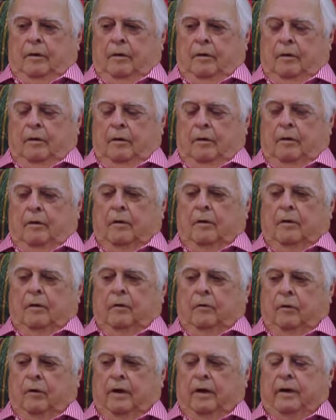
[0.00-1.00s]
the
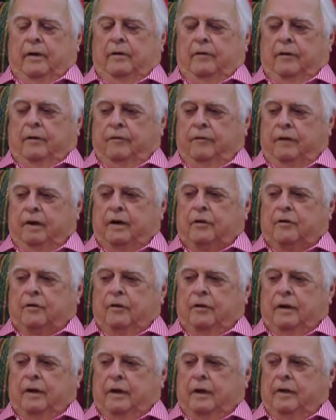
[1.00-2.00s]
laurel wreath of
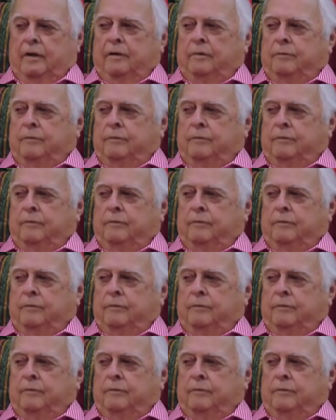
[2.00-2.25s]
victory had